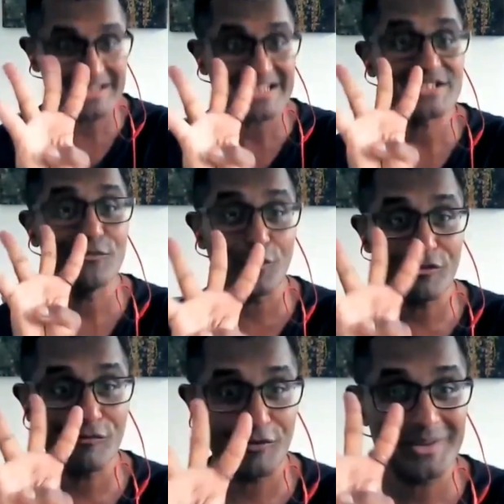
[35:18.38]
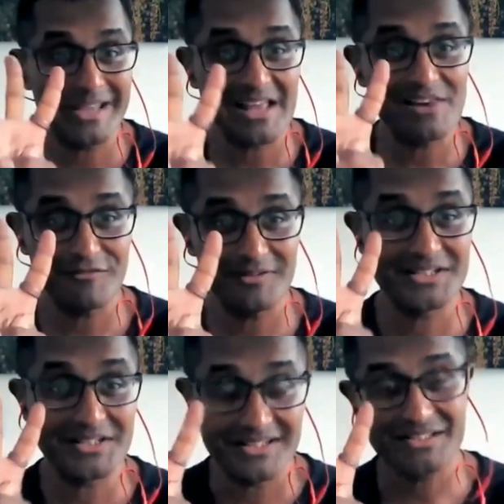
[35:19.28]
but it has a fourth form,
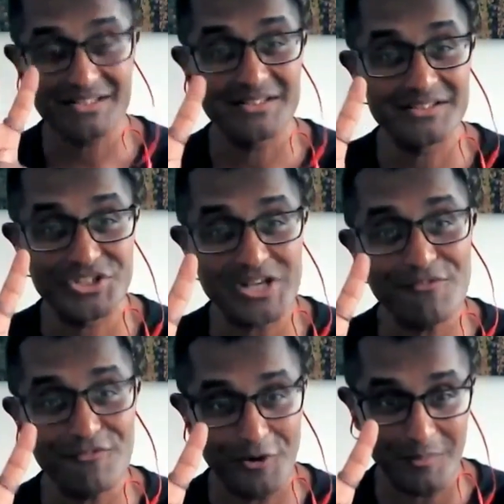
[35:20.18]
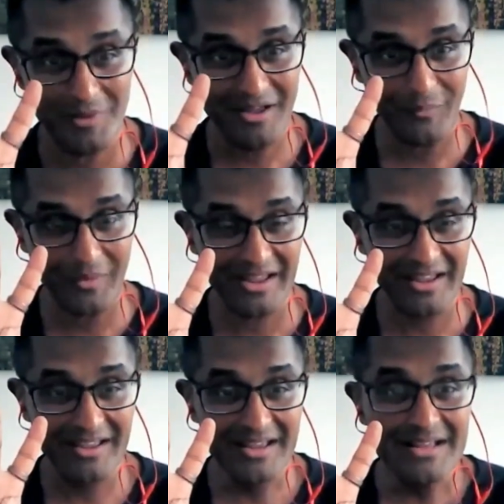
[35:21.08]
a gel form.
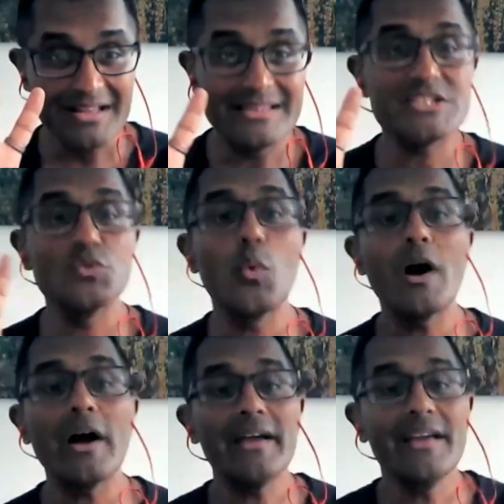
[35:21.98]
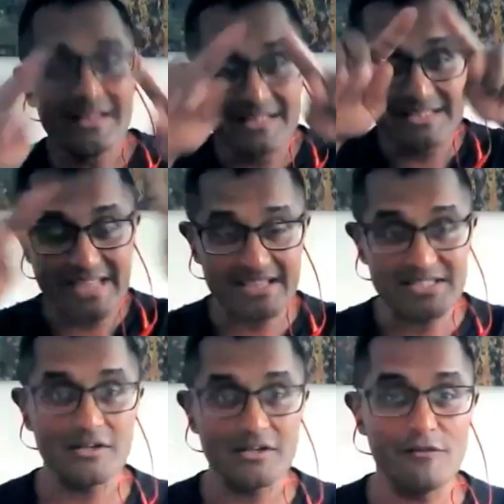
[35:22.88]
Okay, this is why this
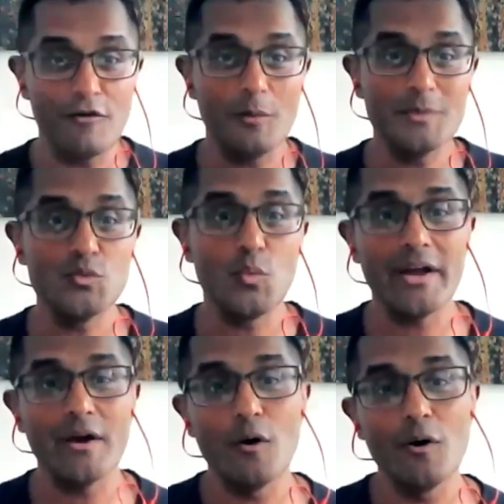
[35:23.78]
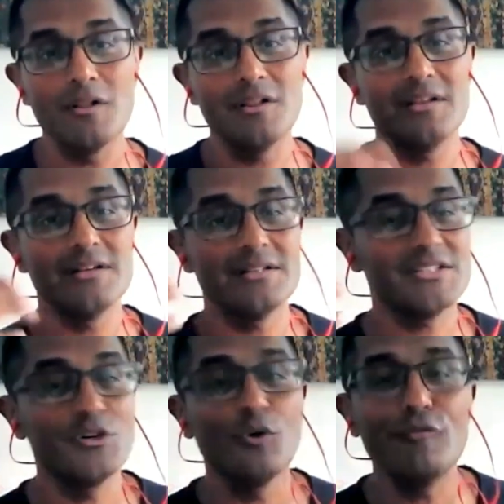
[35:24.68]
hexagonal form is why all
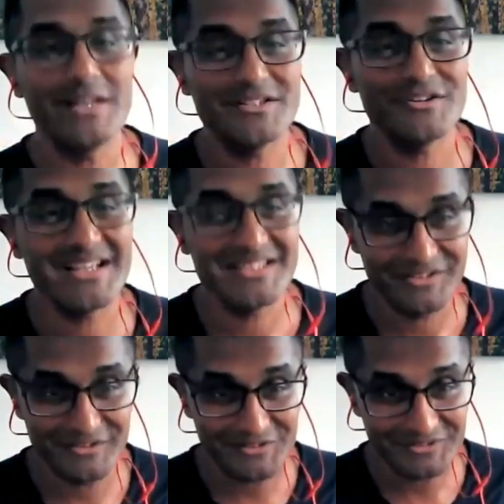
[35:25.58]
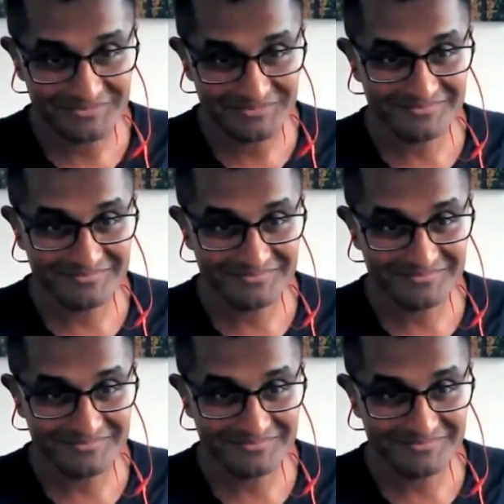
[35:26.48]
snowflakes are hexagonal,